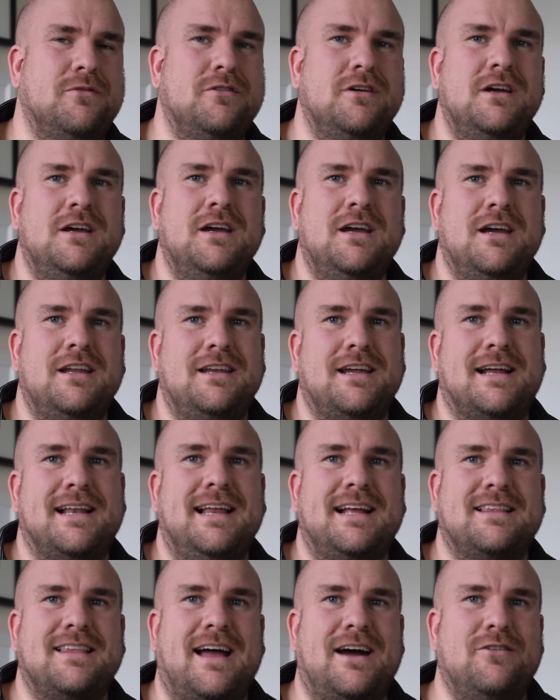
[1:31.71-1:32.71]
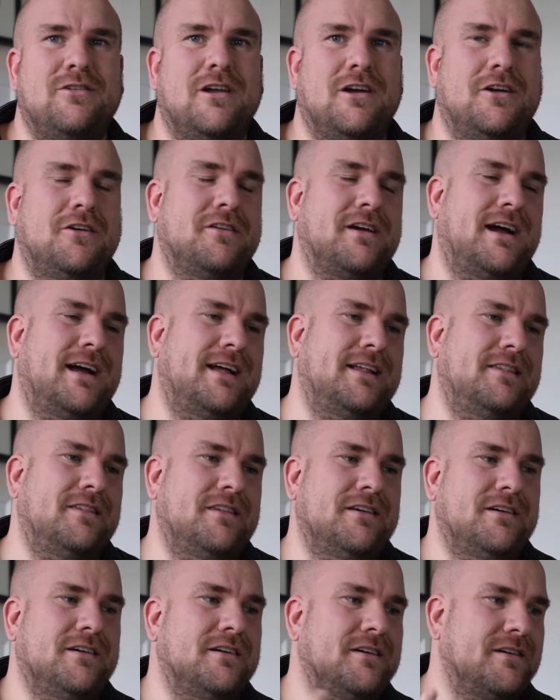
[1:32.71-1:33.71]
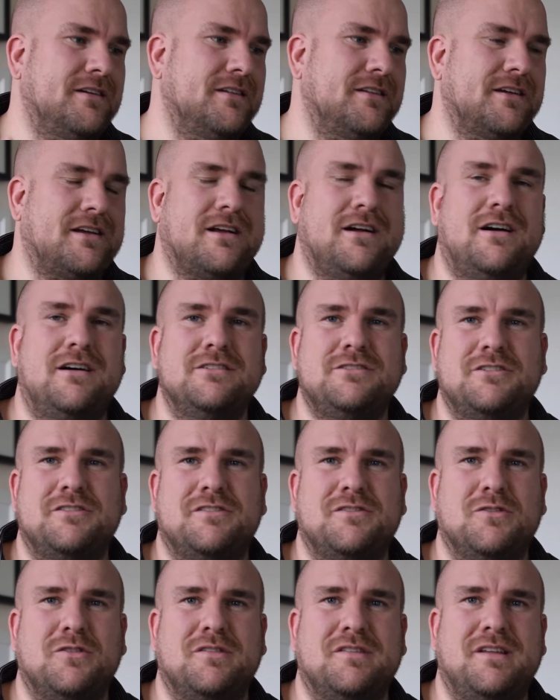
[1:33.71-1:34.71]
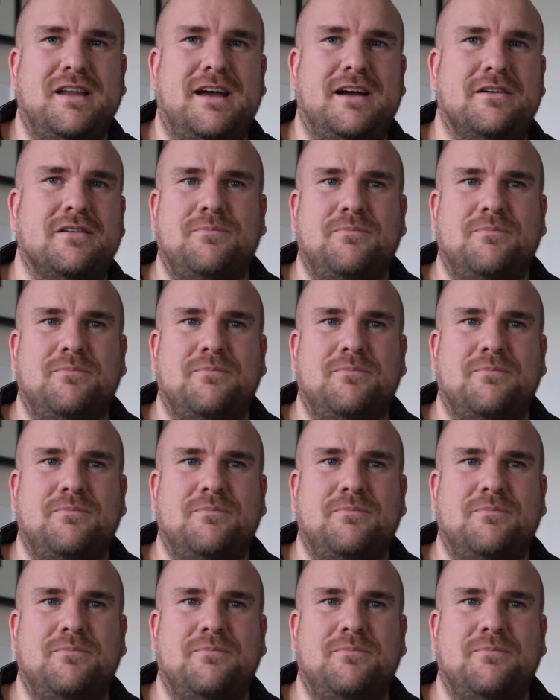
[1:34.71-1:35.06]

and you click download and the car just sorts it out.